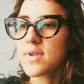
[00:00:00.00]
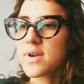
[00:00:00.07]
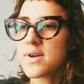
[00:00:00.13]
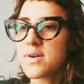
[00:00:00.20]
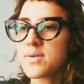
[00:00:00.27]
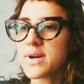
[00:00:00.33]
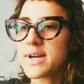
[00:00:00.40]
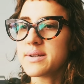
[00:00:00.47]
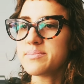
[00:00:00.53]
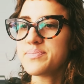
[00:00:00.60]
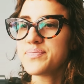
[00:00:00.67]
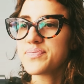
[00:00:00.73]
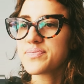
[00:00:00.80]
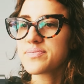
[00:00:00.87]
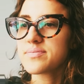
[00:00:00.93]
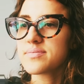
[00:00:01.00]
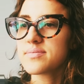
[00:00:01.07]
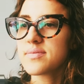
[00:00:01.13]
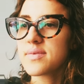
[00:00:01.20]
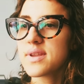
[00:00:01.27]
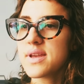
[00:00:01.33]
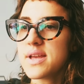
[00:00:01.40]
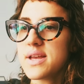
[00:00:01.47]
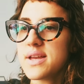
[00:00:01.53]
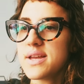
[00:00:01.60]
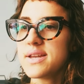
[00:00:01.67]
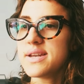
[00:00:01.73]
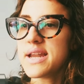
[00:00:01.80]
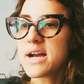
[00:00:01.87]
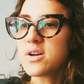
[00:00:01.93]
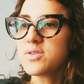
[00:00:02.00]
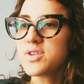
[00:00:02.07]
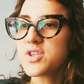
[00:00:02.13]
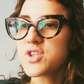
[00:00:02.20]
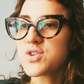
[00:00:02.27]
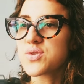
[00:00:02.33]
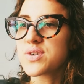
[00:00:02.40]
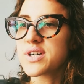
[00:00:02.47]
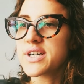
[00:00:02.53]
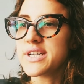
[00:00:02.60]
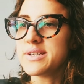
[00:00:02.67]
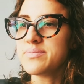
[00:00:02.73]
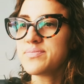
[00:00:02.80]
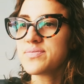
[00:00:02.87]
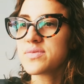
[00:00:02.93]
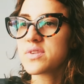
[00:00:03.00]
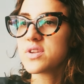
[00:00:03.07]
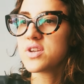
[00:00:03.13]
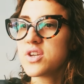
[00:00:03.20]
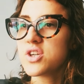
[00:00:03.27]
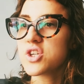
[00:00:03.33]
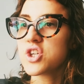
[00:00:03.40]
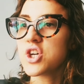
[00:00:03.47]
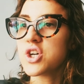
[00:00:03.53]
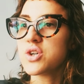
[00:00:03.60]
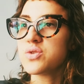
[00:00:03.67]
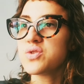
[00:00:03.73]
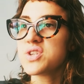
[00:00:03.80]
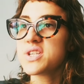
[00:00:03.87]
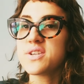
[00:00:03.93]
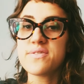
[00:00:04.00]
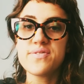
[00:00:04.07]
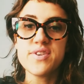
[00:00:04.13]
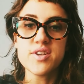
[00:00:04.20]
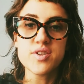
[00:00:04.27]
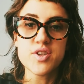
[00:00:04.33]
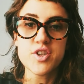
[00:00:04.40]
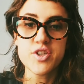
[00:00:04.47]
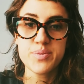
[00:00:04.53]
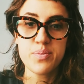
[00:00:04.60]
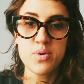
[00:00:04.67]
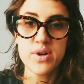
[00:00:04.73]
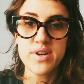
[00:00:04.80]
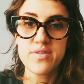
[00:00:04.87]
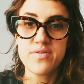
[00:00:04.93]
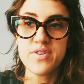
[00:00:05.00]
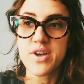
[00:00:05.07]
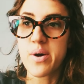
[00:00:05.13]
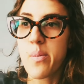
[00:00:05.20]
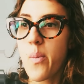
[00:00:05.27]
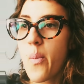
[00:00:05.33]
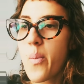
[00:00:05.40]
Okay. Now the story goes to Fielder's point of view.